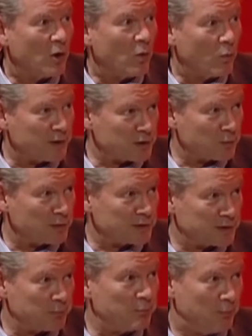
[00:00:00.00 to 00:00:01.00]
which was
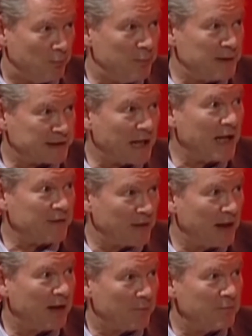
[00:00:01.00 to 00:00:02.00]
beside
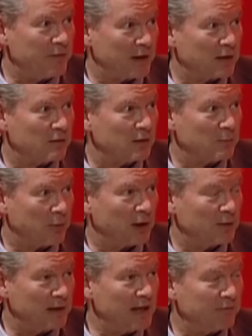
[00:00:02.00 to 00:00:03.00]
their vehicle, Apollo
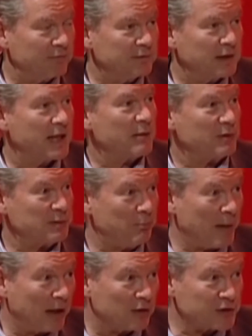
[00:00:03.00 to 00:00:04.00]
11. It was
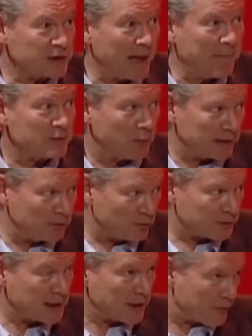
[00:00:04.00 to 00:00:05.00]
bell shaped when
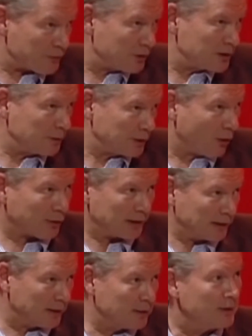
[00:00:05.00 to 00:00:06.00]
looked at through the
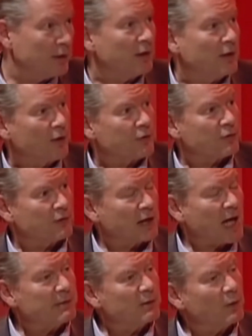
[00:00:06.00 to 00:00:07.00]
monocular, through the
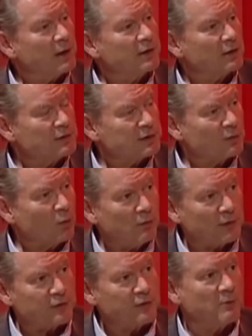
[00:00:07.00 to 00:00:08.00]
cabin windows, and all the
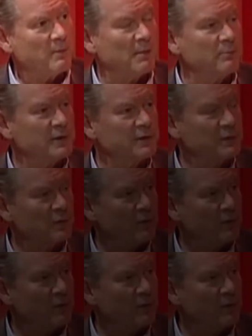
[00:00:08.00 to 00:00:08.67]
crew members saw